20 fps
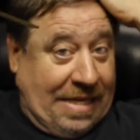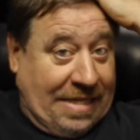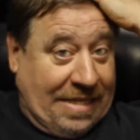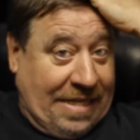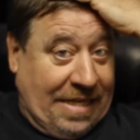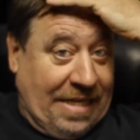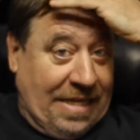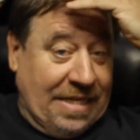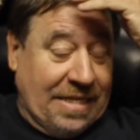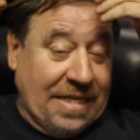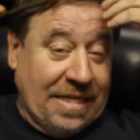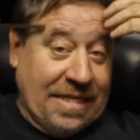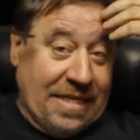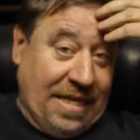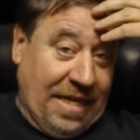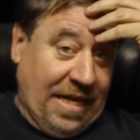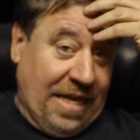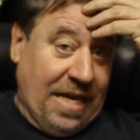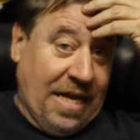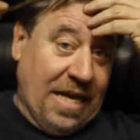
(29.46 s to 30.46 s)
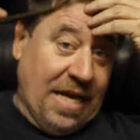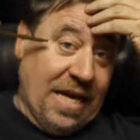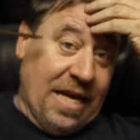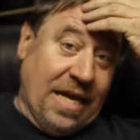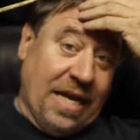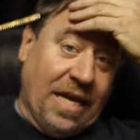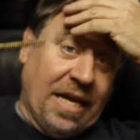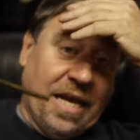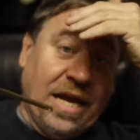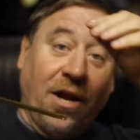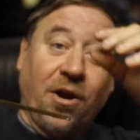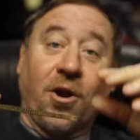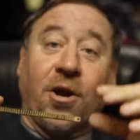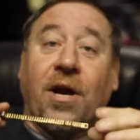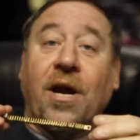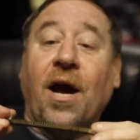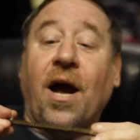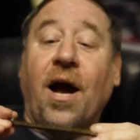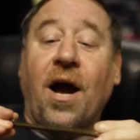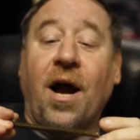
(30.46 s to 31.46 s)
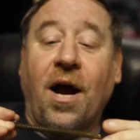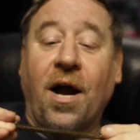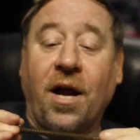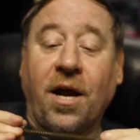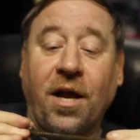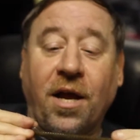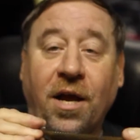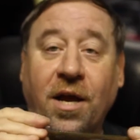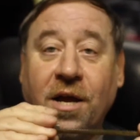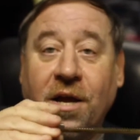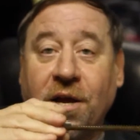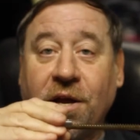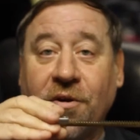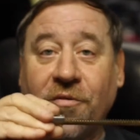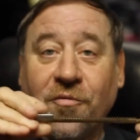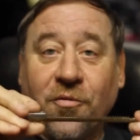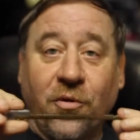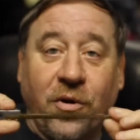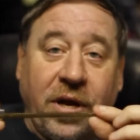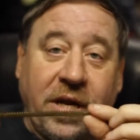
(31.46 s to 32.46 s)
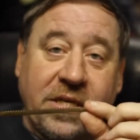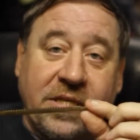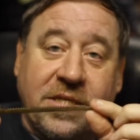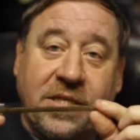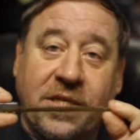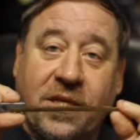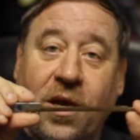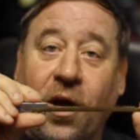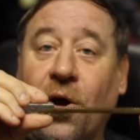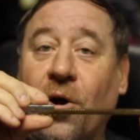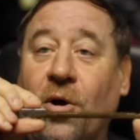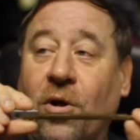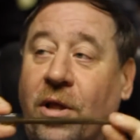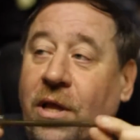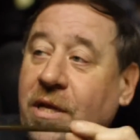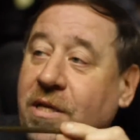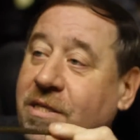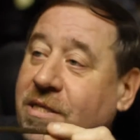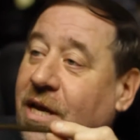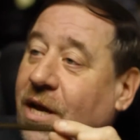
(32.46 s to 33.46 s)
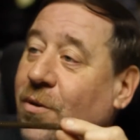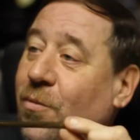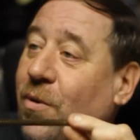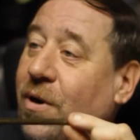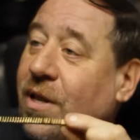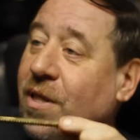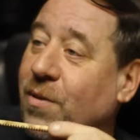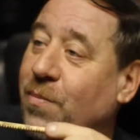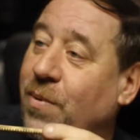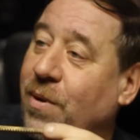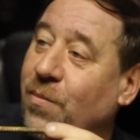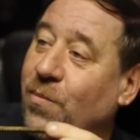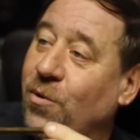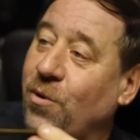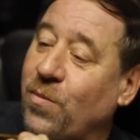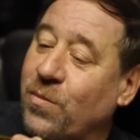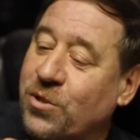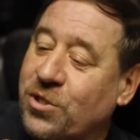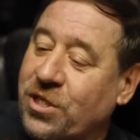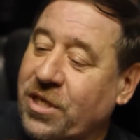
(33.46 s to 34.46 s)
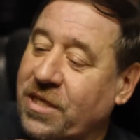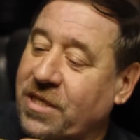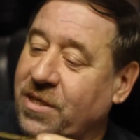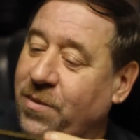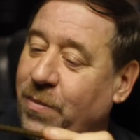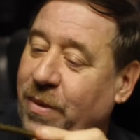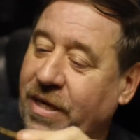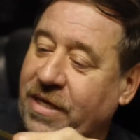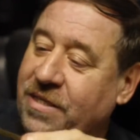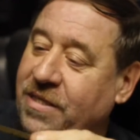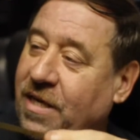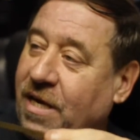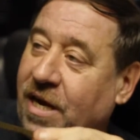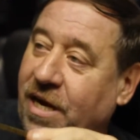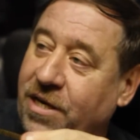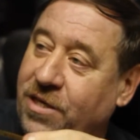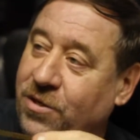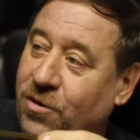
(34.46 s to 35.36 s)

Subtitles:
See, this is the gear cog for a skull inside one of the pinball machines. It makes the guy